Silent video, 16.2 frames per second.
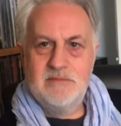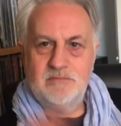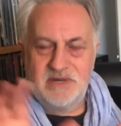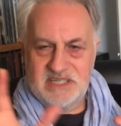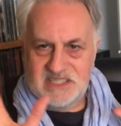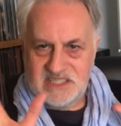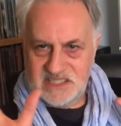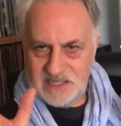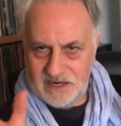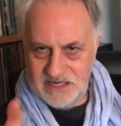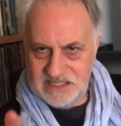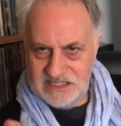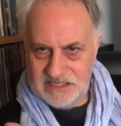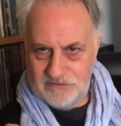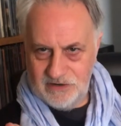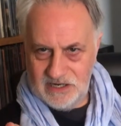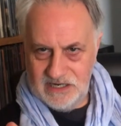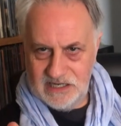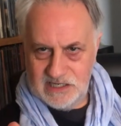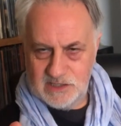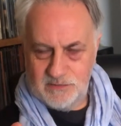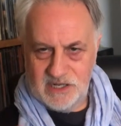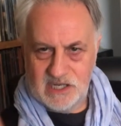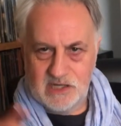but it's scientifically
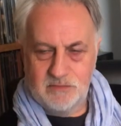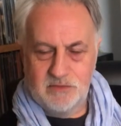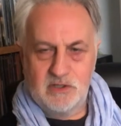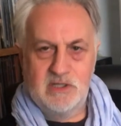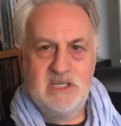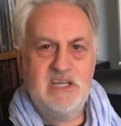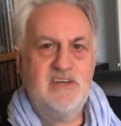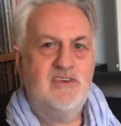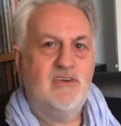explicable,